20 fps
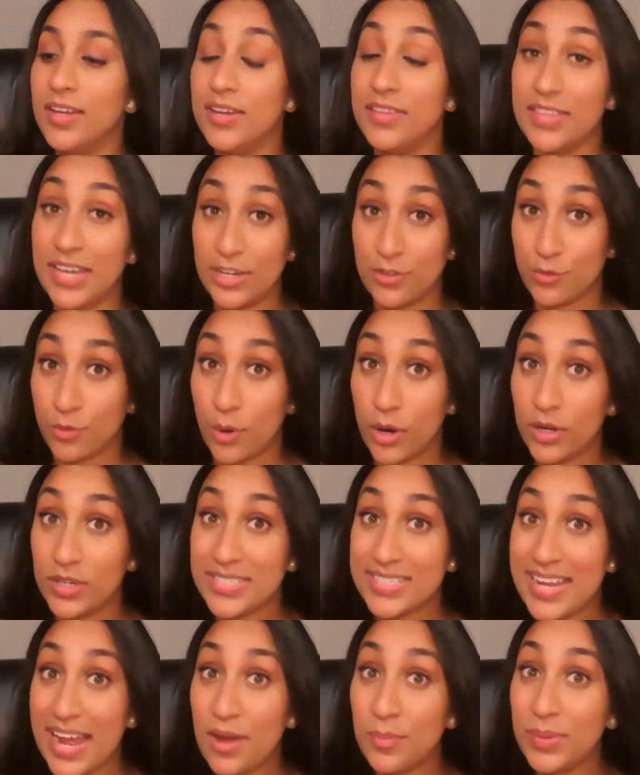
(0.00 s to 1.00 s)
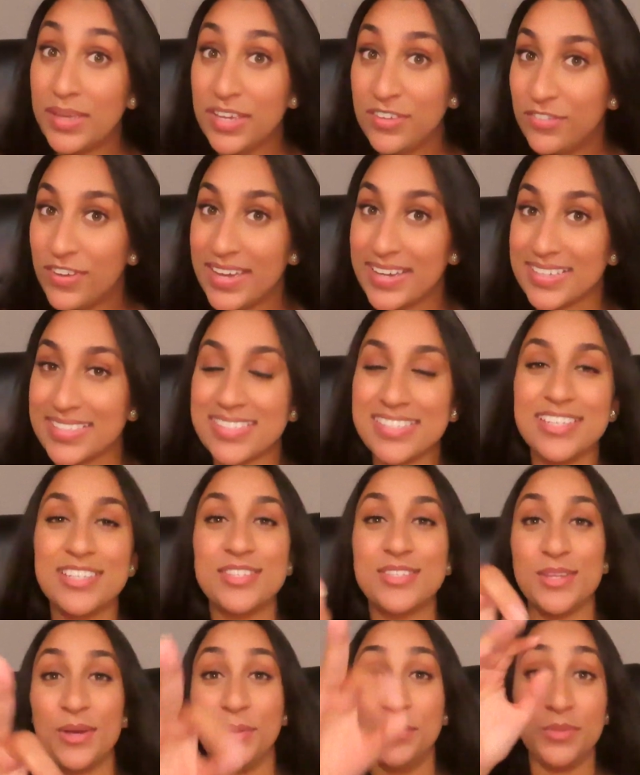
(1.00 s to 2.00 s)
That drawer is now being fixed,
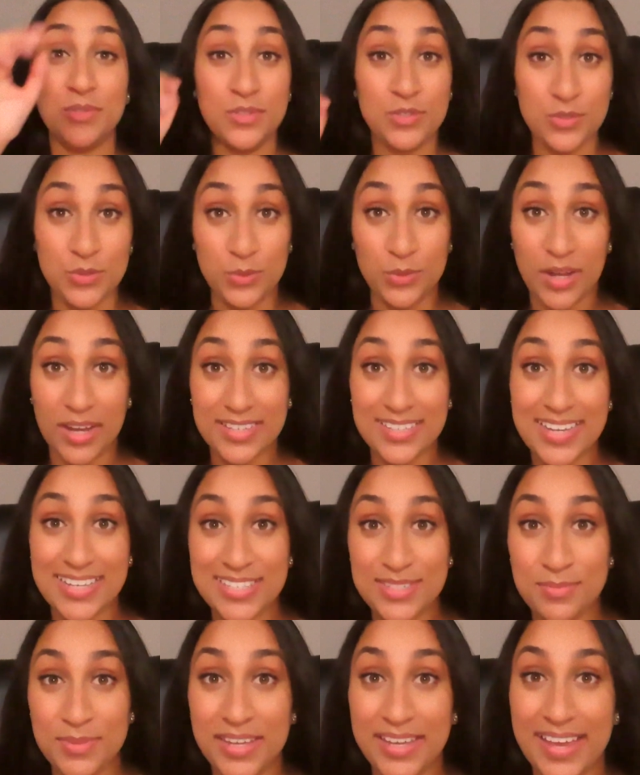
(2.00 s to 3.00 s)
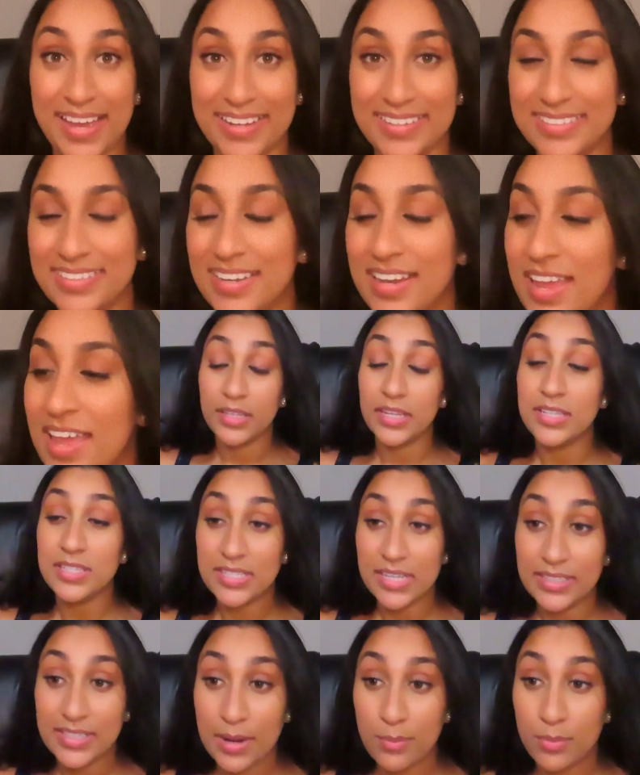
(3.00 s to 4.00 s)
so do not test me again.
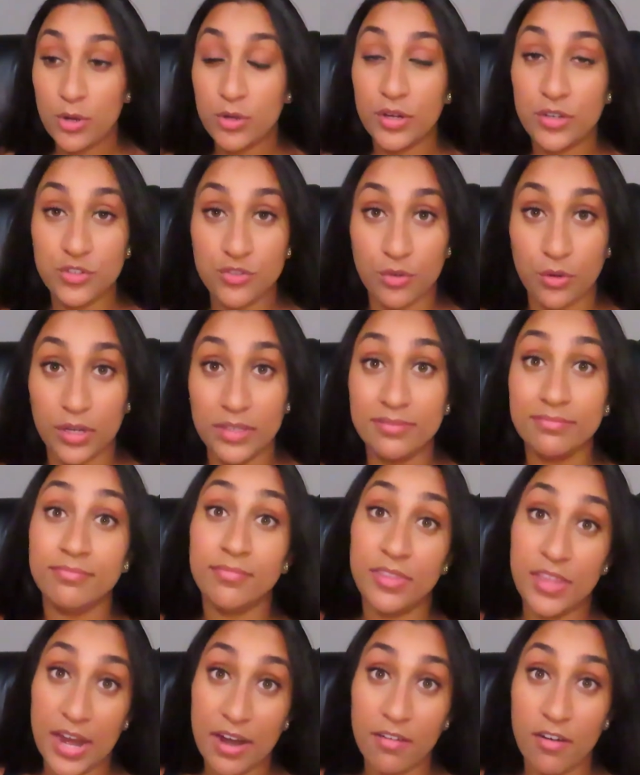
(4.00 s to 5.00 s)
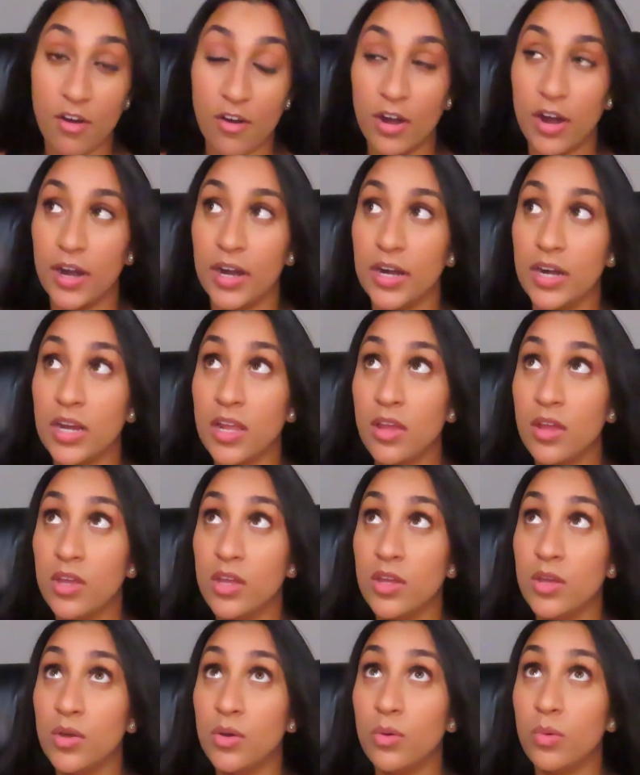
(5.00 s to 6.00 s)
Inside that broken drawer, there are
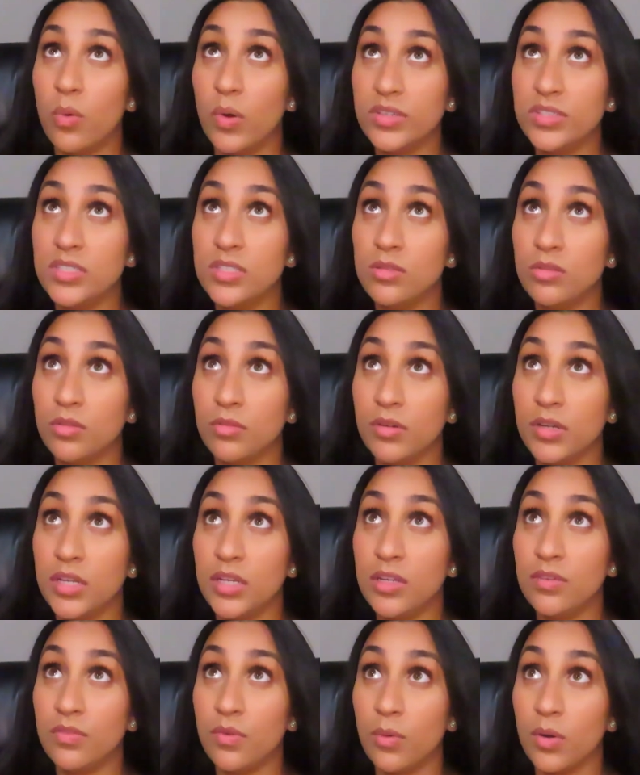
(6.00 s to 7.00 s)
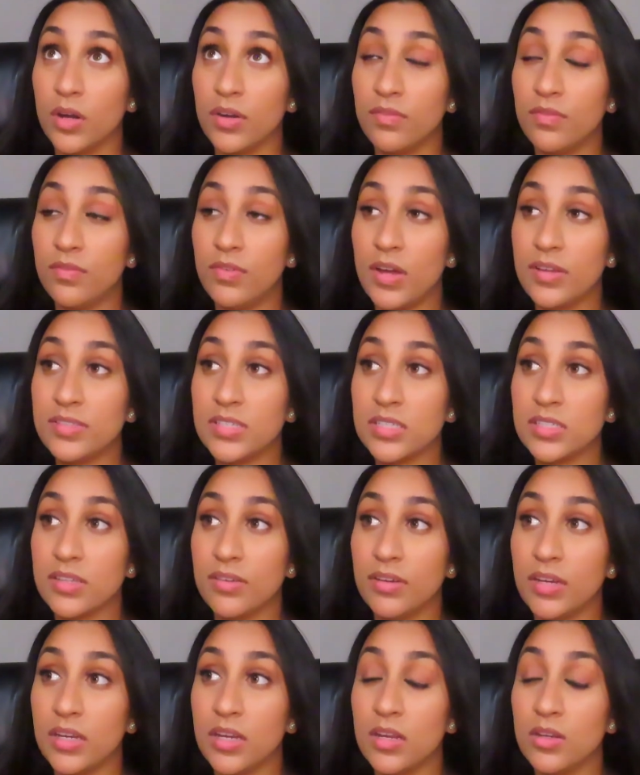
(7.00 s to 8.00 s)
1, 2, 3, 4, 5, 6,
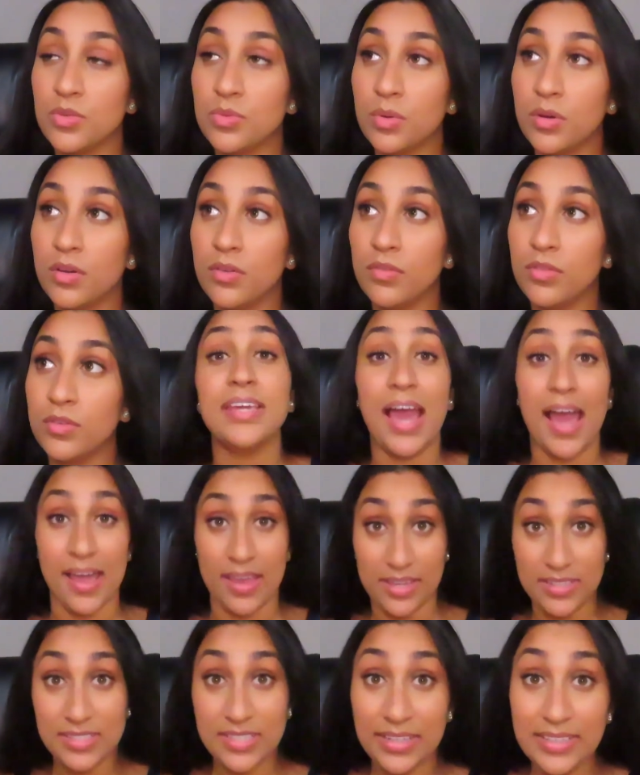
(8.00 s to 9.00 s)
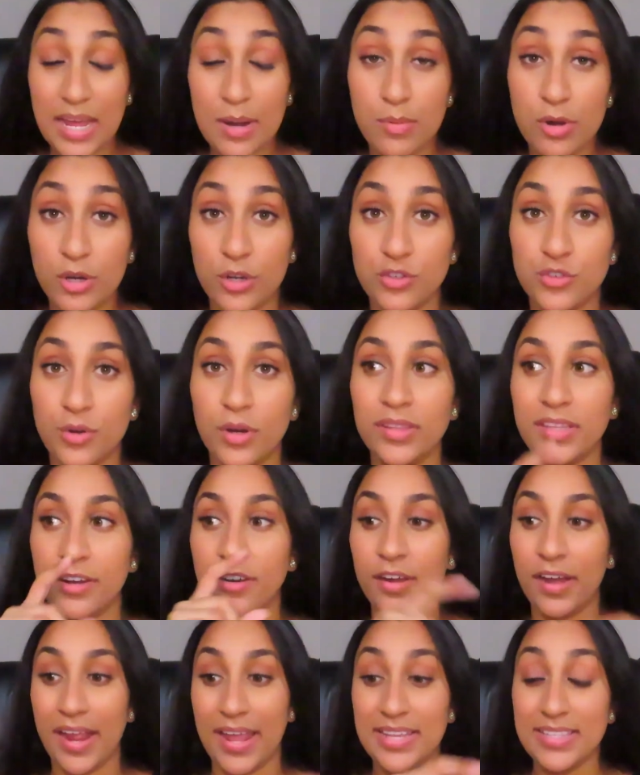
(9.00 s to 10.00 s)
7, 8, 12. Yeah, inside that broken drawer, there
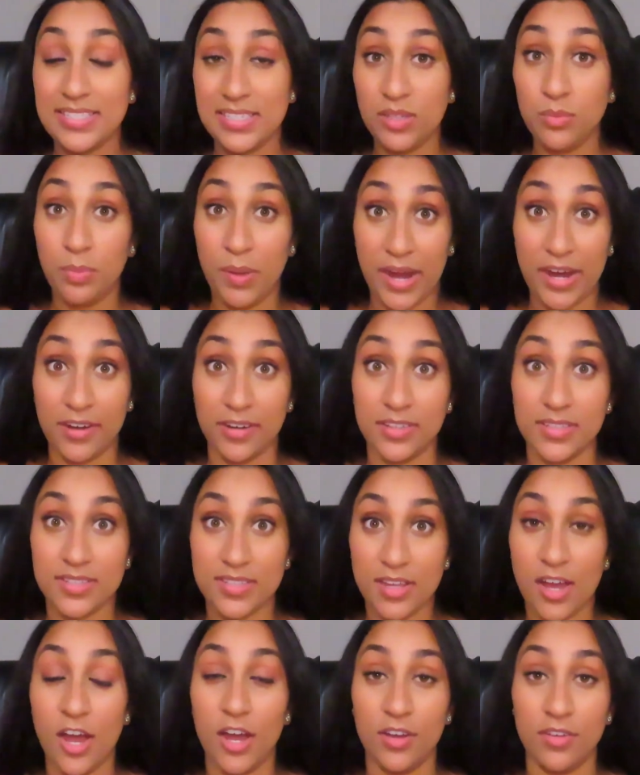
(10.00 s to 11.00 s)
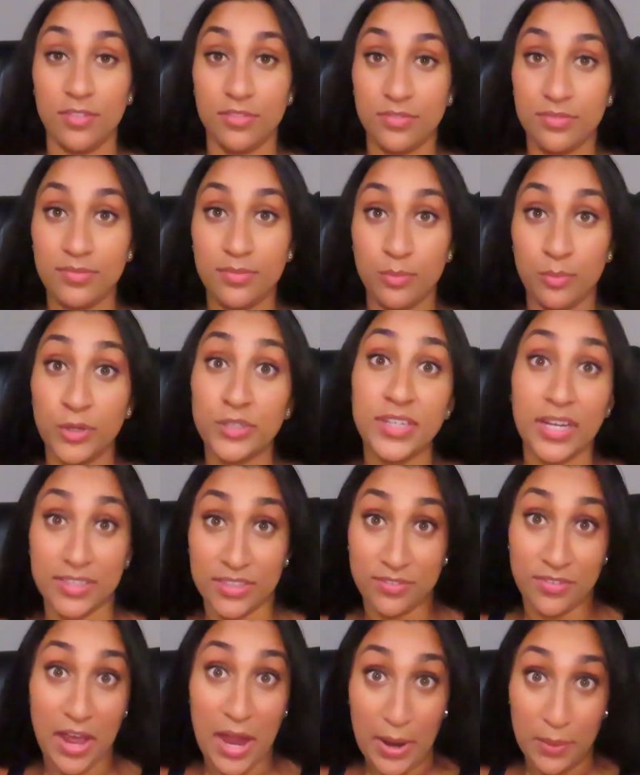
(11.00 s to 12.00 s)
are 18 pairs of
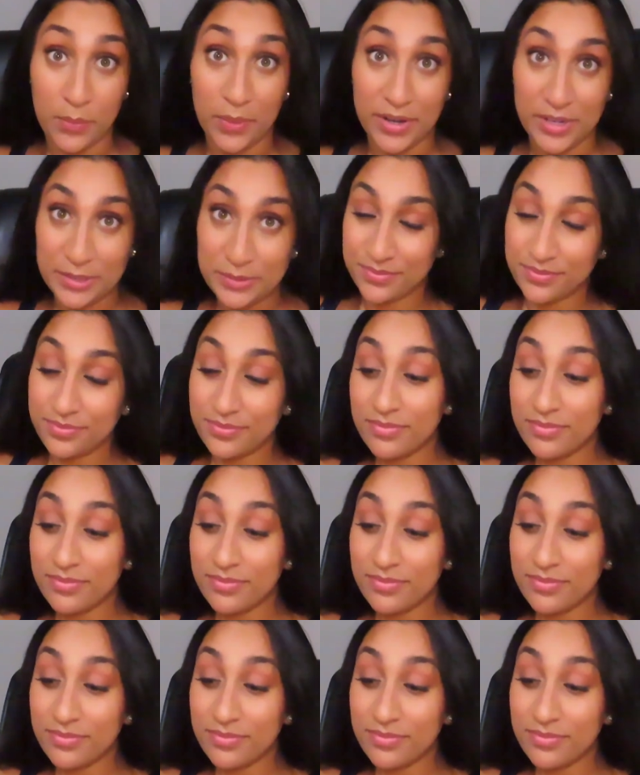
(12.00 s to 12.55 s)
protective eyewear.